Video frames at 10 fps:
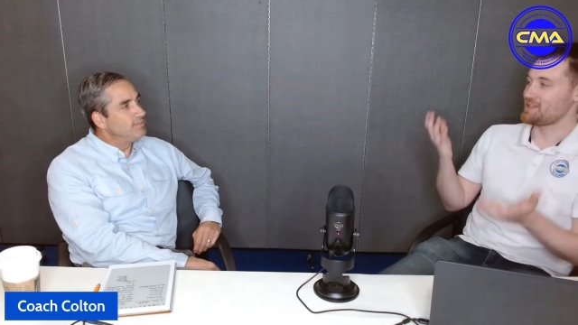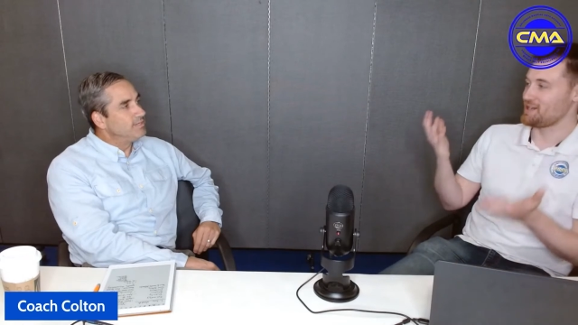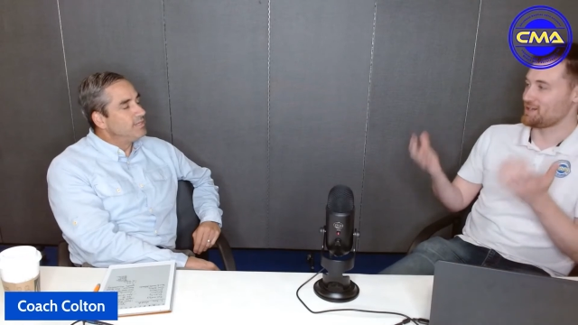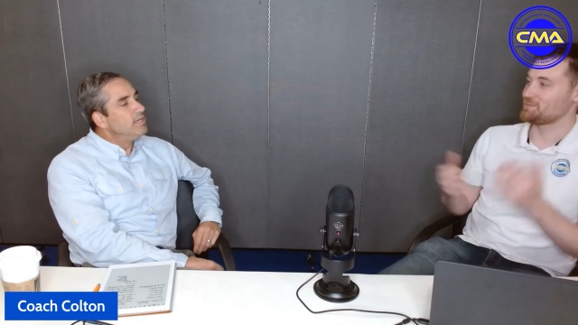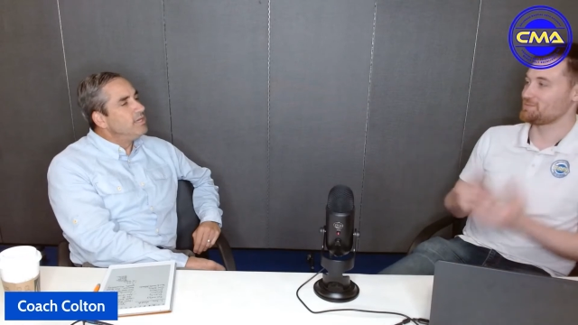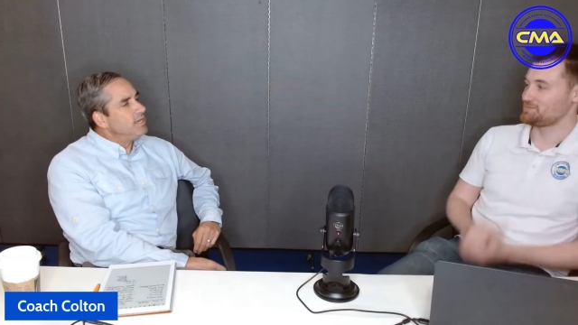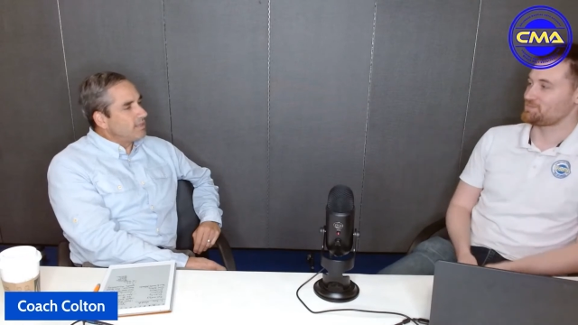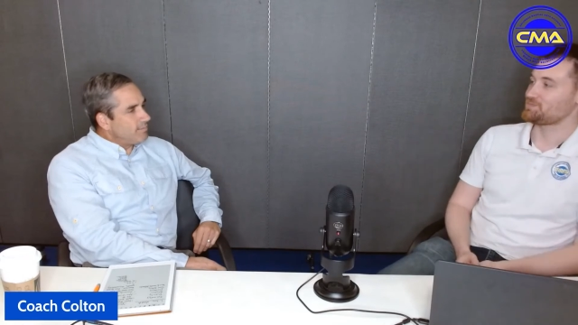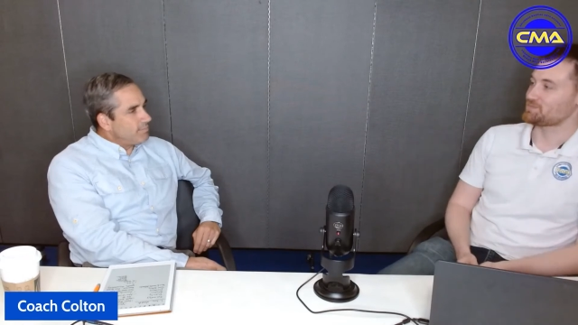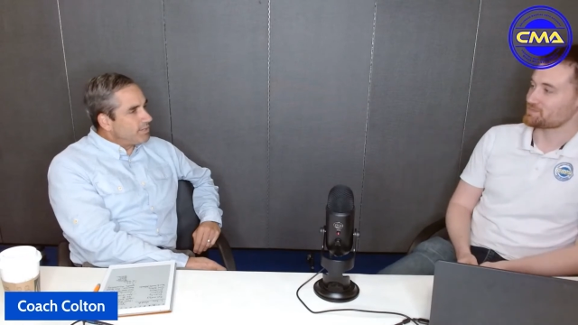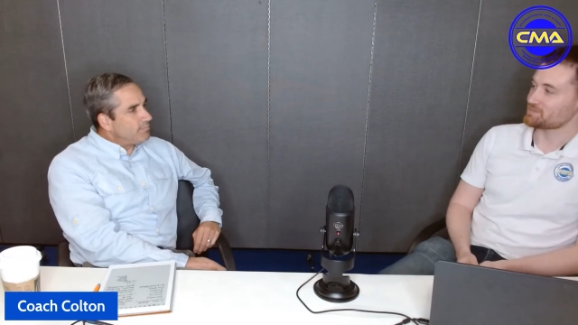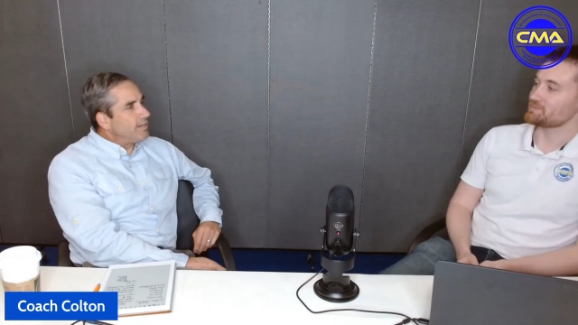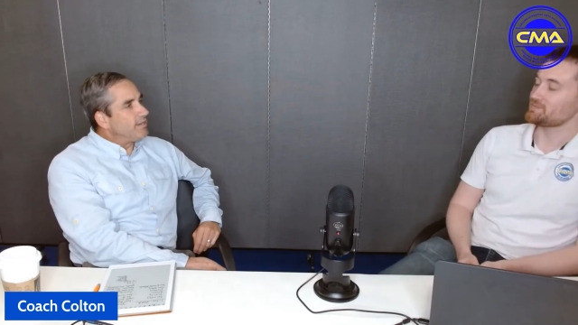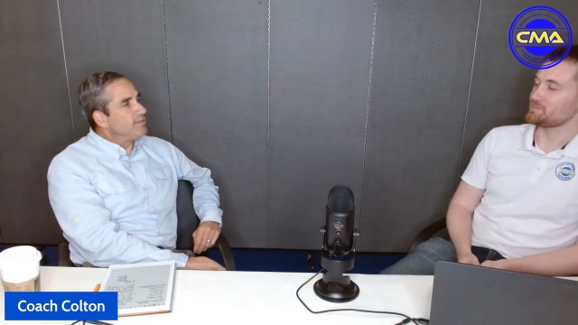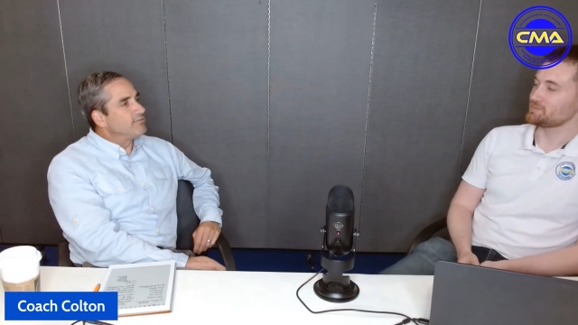Speaker 1: there. A lot better
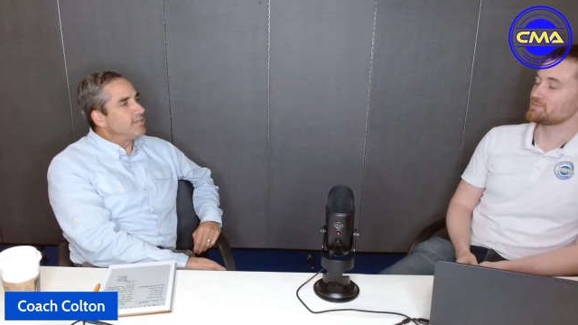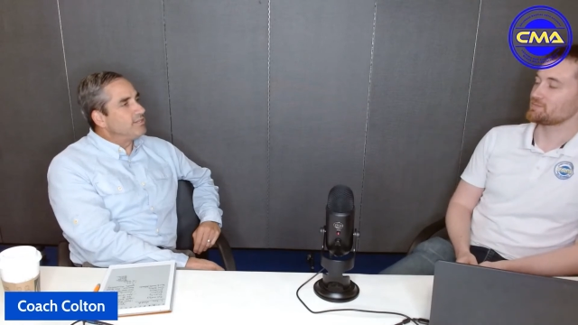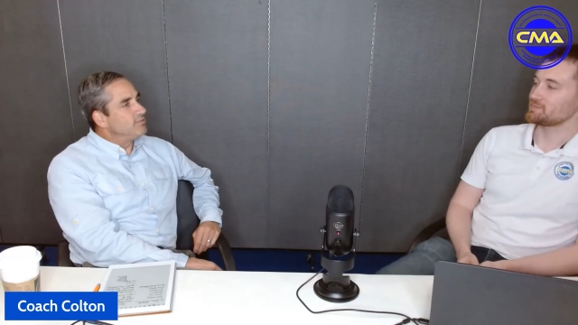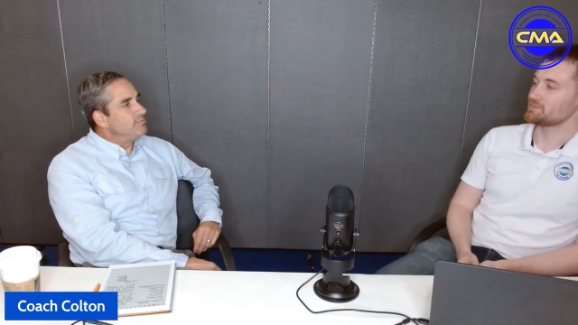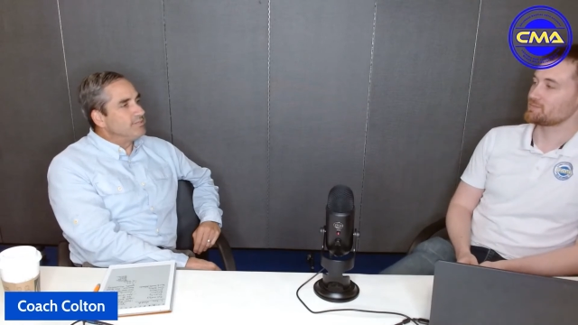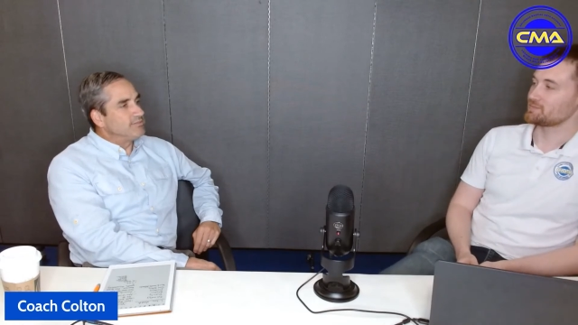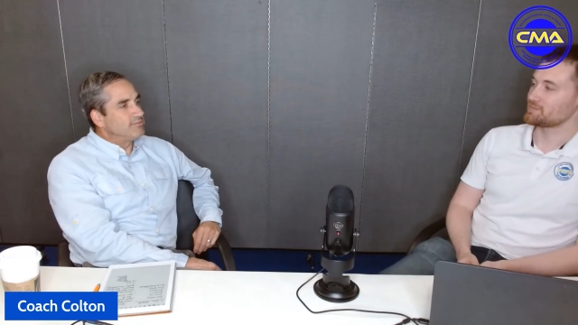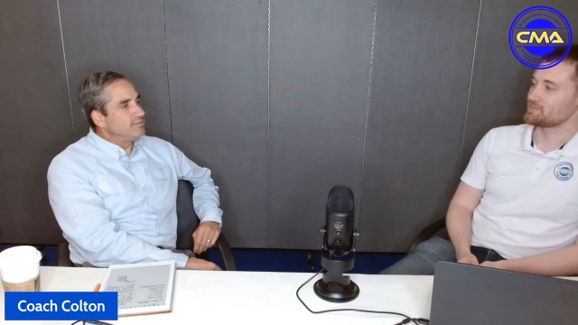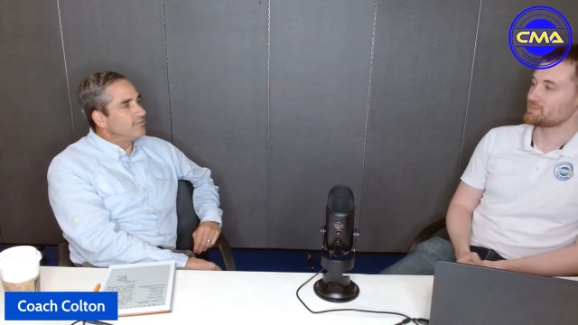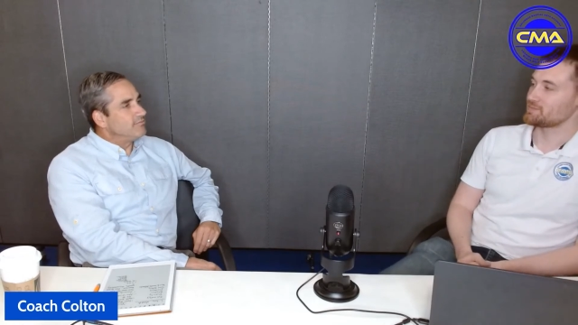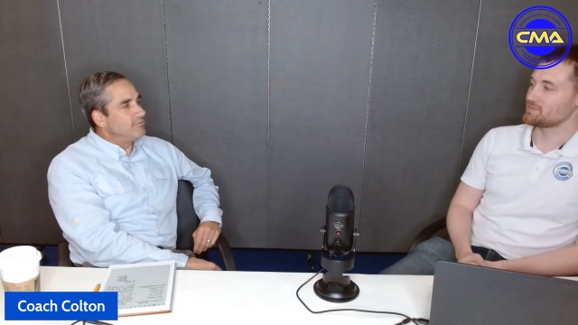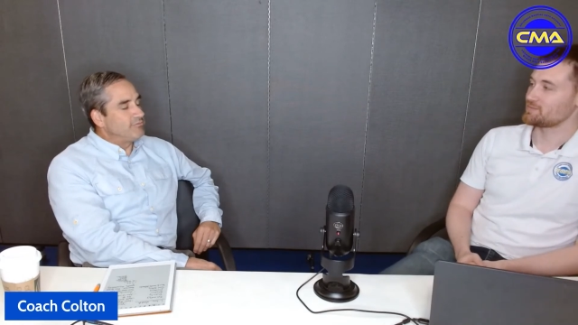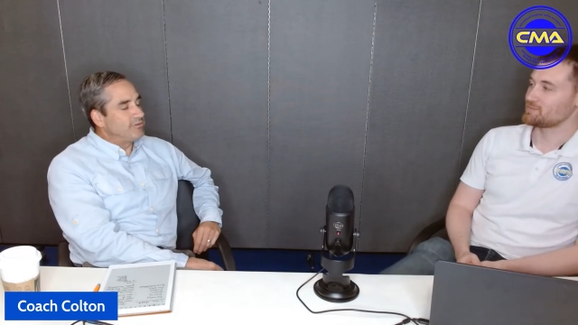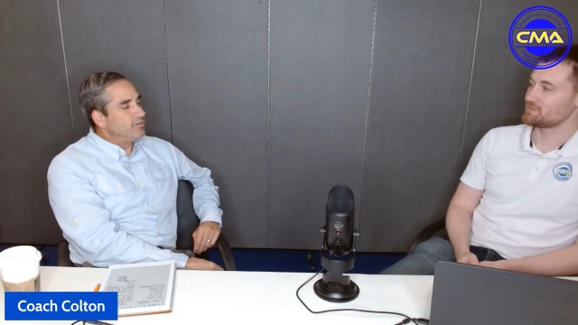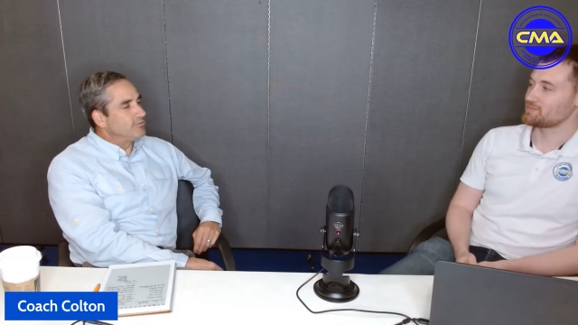balance. I do miss the
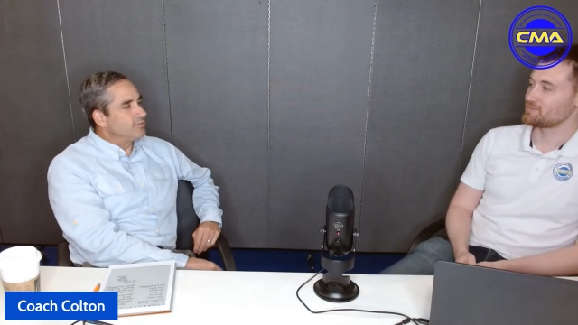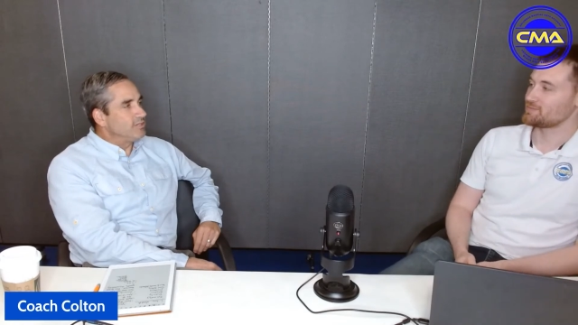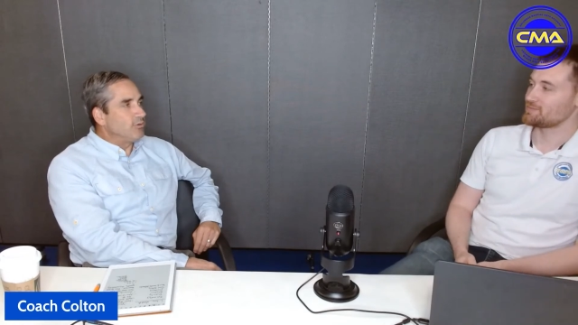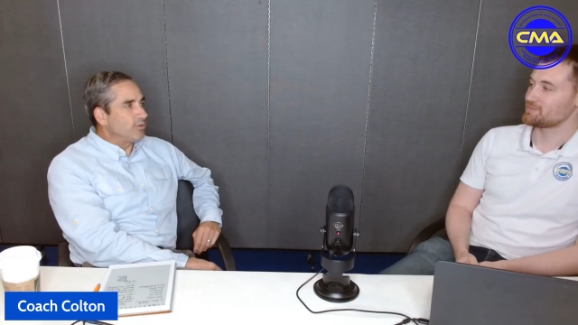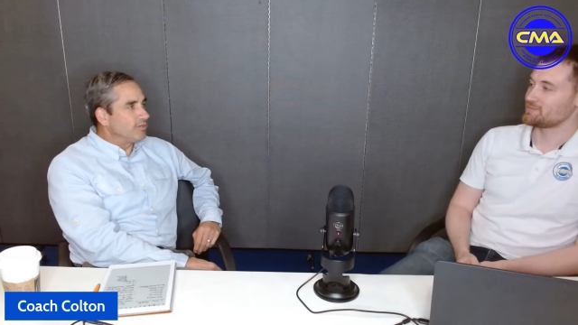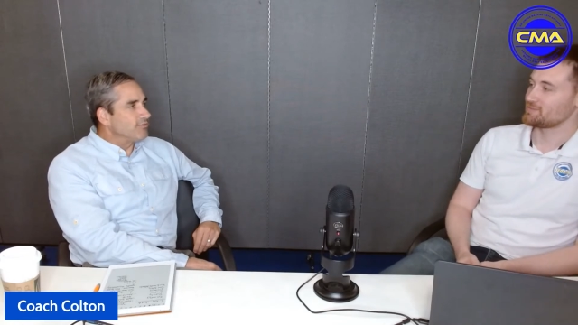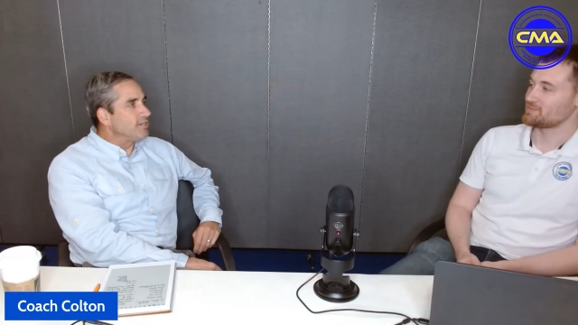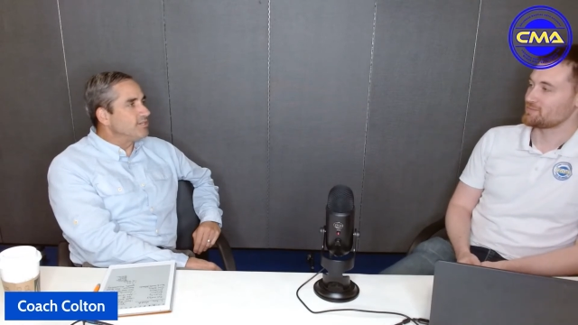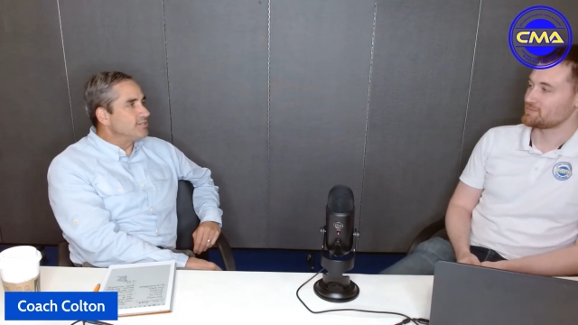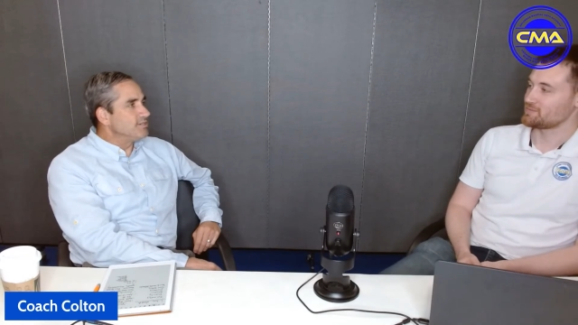folks in the organization.